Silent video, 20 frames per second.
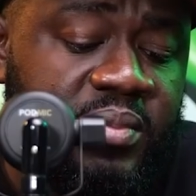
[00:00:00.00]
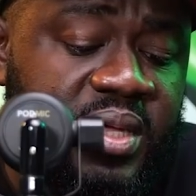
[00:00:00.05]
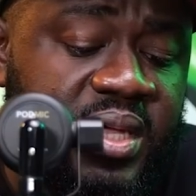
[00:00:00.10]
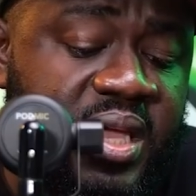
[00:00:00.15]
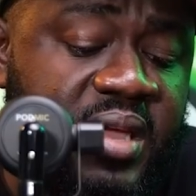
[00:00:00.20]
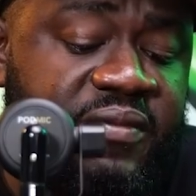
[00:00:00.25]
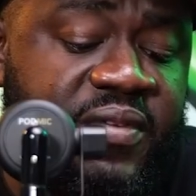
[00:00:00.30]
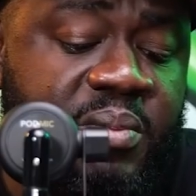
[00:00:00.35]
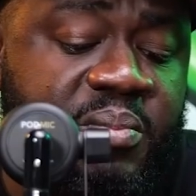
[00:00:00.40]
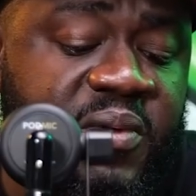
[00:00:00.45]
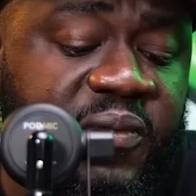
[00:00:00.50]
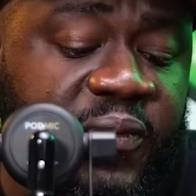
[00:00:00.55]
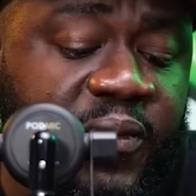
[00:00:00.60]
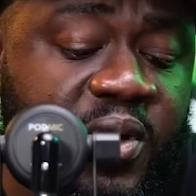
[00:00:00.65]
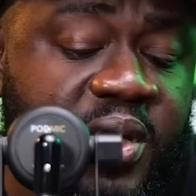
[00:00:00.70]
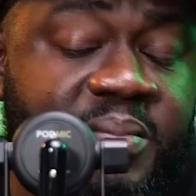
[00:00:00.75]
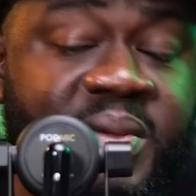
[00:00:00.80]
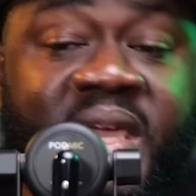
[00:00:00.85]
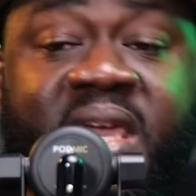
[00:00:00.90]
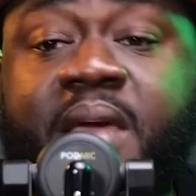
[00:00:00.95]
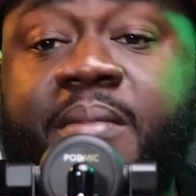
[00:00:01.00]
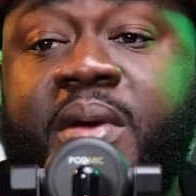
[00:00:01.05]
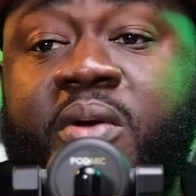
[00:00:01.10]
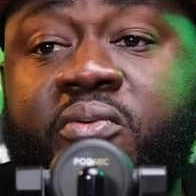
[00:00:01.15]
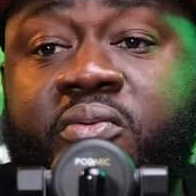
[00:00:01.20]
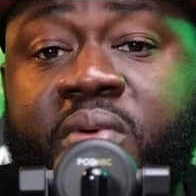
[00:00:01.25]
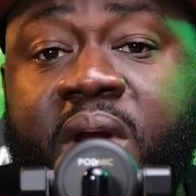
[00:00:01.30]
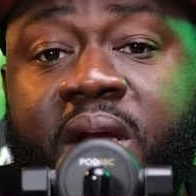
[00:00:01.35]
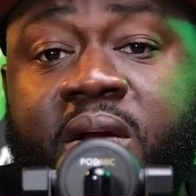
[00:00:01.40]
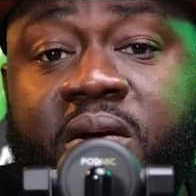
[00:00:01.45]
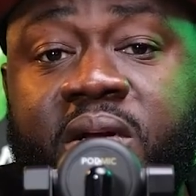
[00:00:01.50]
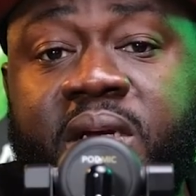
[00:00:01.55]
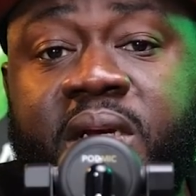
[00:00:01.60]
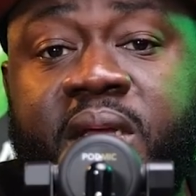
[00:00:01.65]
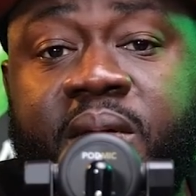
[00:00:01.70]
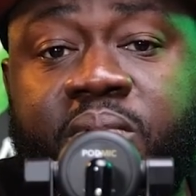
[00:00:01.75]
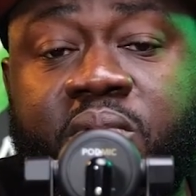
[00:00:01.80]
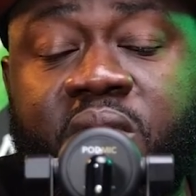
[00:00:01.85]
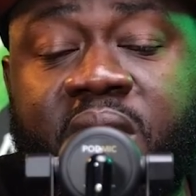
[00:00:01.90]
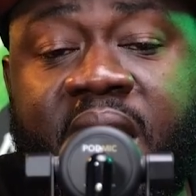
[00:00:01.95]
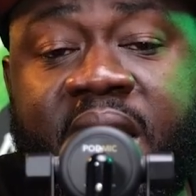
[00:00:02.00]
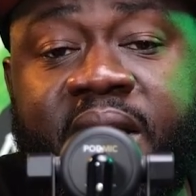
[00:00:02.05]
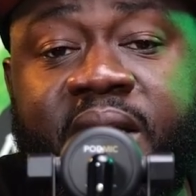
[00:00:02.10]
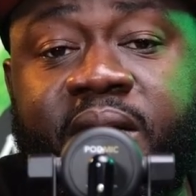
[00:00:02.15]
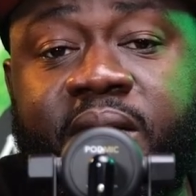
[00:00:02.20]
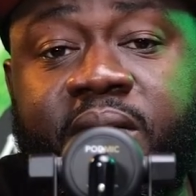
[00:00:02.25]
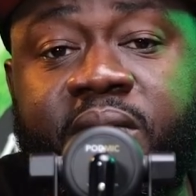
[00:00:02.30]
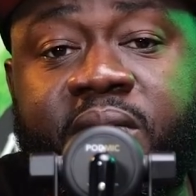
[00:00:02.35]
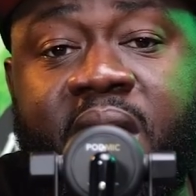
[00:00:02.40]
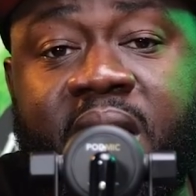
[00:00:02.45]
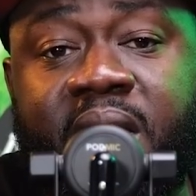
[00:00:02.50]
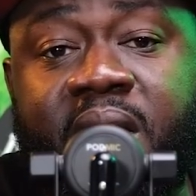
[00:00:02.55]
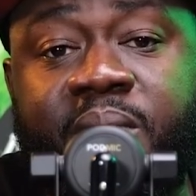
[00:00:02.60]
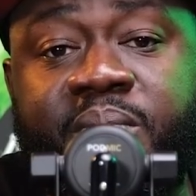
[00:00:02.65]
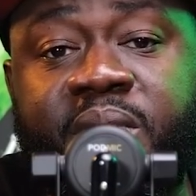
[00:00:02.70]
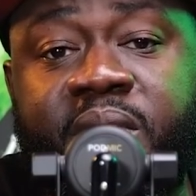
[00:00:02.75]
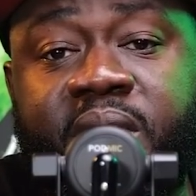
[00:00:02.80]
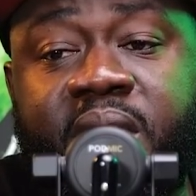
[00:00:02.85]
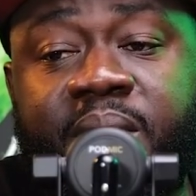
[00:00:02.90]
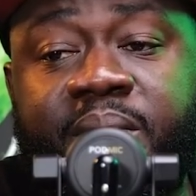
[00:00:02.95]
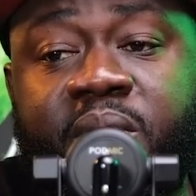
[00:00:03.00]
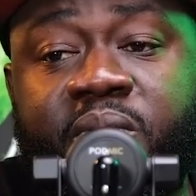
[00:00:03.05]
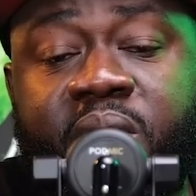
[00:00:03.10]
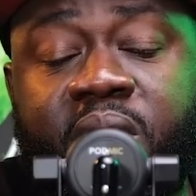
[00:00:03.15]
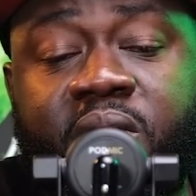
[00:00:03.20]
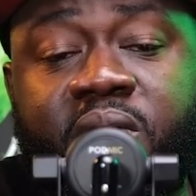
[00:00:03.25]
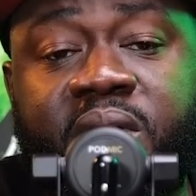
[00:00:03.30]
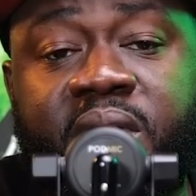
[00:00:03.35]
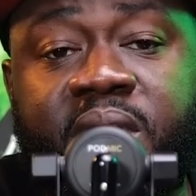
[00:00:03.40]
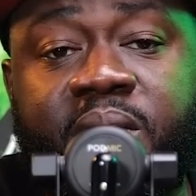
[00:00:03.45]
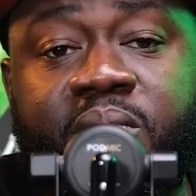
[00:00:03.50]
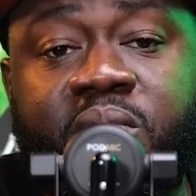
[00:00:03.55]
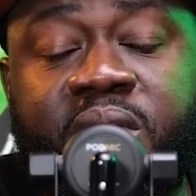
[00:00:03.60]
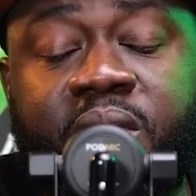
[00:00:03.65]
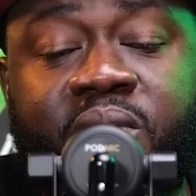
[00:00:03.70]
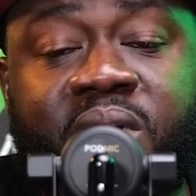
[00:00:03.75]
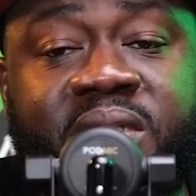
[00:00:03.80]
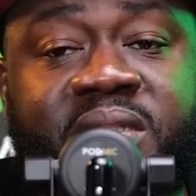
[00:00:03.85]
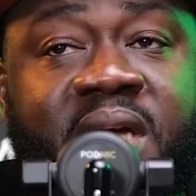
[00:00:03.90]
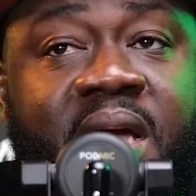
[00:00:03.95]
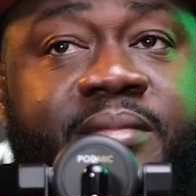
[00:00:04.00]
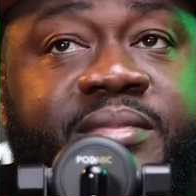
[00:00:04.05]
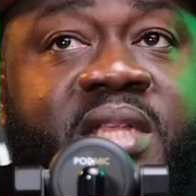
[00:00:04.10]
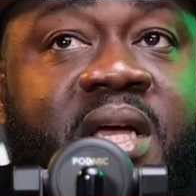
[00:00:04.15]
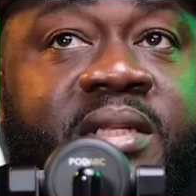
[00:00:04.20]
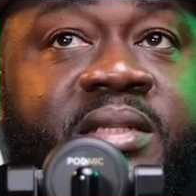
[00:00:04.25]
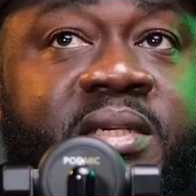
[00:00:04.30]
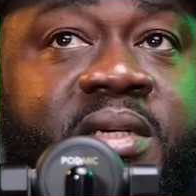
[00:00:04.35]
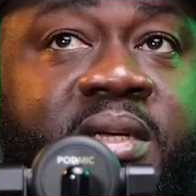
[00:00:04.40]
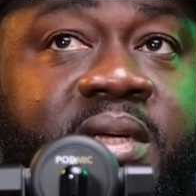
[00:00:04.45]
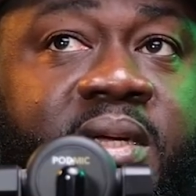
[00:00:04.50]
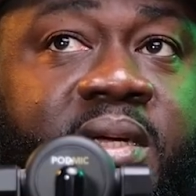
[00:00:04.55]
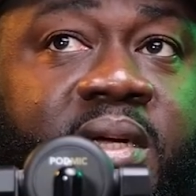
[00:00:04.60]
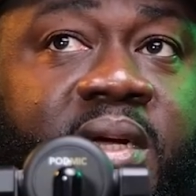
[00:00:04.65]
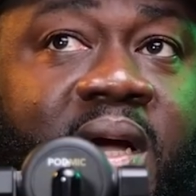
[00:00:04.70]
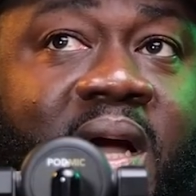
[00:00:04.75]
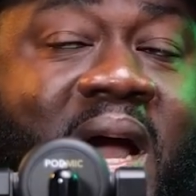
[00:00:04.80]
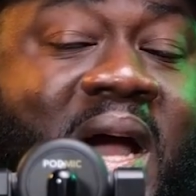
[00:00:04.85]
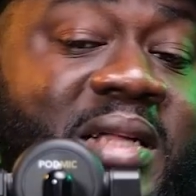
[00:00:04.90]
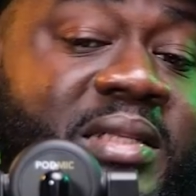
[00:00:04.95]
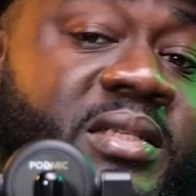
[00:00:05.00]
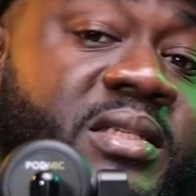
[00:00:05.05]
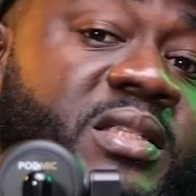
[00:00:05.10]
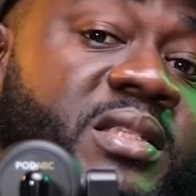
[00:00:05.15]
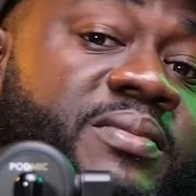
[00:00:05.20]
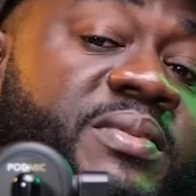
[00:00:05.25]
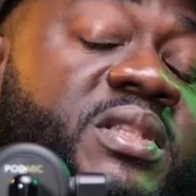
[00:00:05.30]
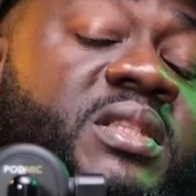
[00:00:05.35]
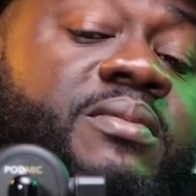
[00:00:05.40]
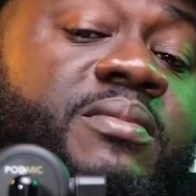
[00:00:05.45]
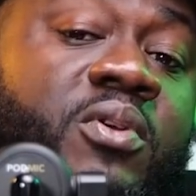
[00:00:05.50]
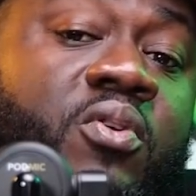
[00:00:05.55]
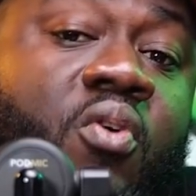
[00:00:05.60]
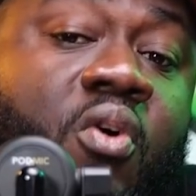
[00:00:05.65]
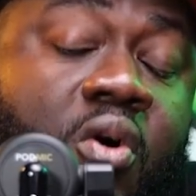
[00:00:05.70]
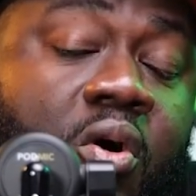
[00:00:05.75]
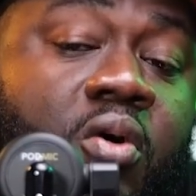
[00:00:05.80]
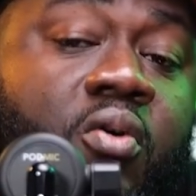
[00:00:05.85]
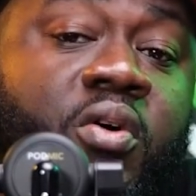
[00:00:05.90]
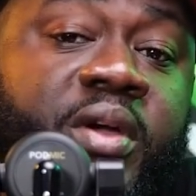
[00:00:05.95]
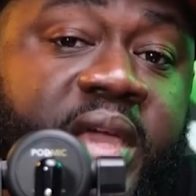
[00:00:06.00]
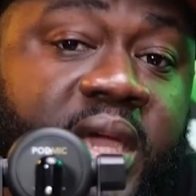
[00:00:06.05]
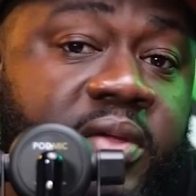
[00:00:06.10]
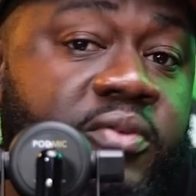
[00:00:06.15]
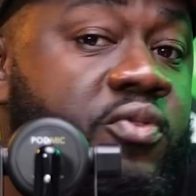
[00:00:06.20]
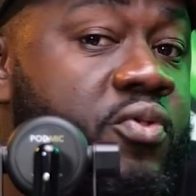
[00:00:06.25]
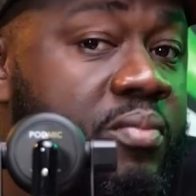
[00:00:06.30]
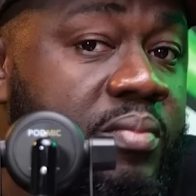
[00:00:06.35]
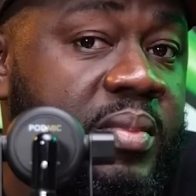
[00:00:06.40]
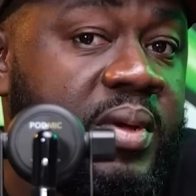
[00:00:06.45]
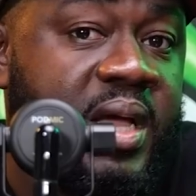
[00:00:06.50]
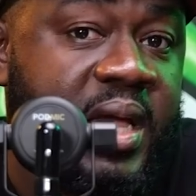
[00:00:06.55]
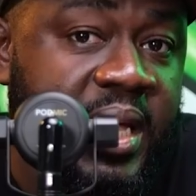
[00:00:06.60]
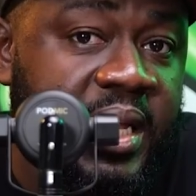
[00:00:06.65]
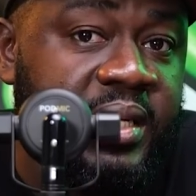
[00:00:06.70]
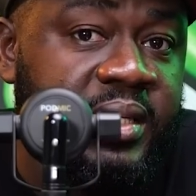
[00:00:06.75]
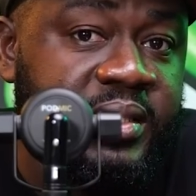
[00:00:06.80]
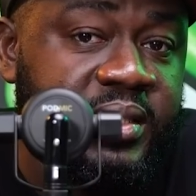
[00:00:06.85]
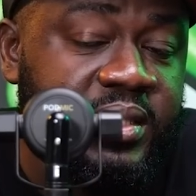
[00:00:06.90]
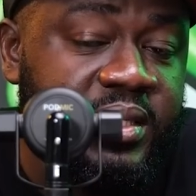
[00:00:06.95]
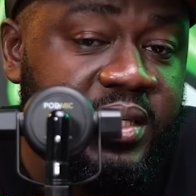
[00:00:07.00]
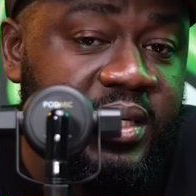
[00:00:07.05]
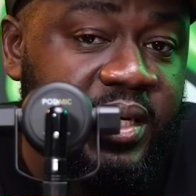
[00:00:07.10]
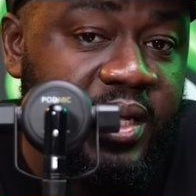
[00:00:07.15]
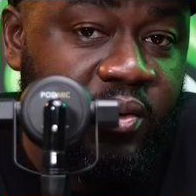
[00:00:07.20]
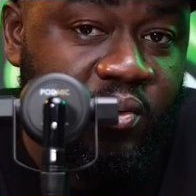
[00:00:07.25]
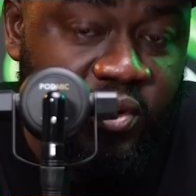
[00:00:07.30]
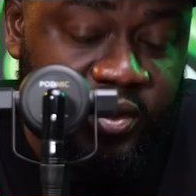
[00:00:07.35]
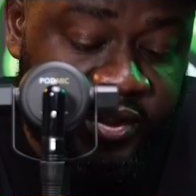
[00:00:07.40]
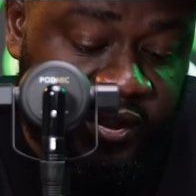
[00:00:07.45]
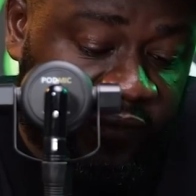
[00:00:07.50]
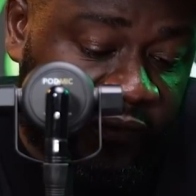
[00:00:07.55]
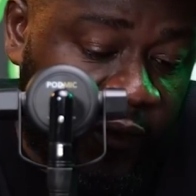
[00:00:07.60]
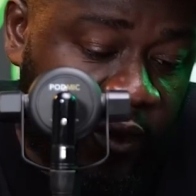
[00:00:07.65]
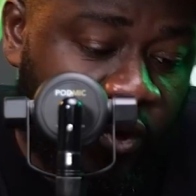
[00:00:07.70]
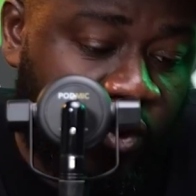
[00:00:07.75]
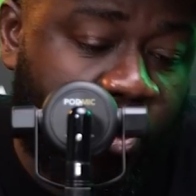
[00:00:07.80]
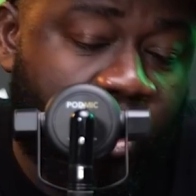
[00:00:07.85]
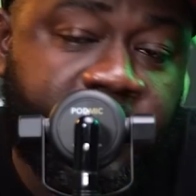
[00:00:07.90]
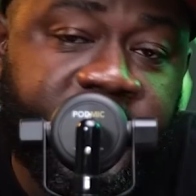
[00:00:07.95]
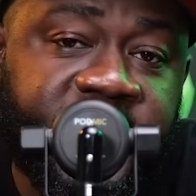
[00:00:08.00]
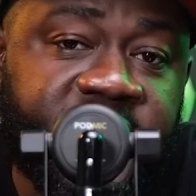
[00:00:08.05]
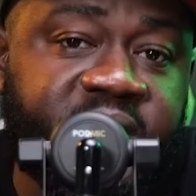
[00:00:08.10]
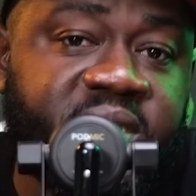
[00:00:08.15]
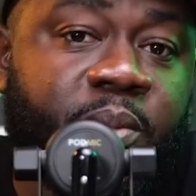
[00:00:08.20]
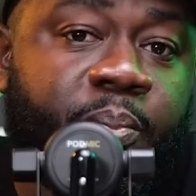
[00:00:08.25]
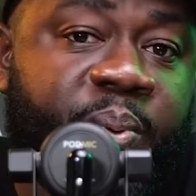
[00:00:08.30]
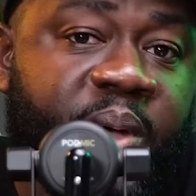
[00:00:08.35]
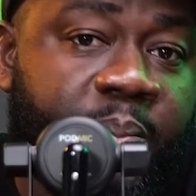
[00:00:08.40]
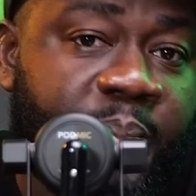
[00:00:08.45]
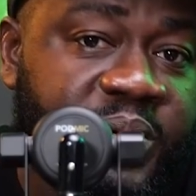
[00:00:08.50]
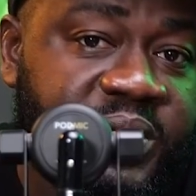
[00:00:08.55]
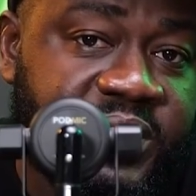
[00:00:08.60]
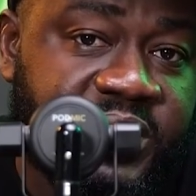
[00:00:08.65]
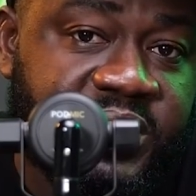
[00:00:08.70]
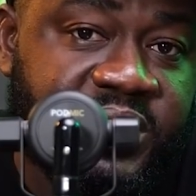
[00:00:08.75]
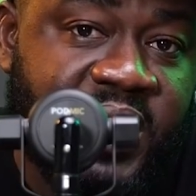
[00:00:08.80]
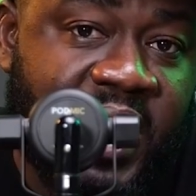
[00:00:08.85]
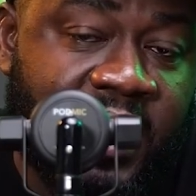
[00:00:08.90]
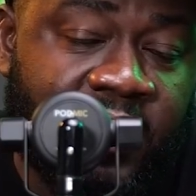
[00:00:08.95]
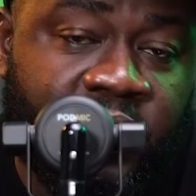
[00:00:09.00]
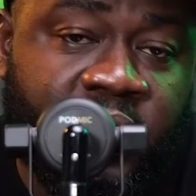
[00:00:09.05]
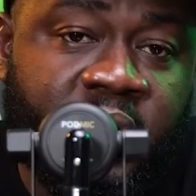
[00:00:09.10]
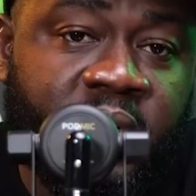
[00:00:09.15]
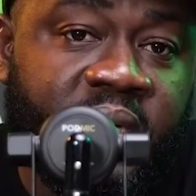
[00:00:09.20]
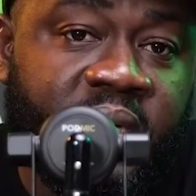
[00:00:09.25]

even before it became a record label, like Ghana became a record label, there were times that artists tweet me call Koyenyum and it was for community purposes. Now,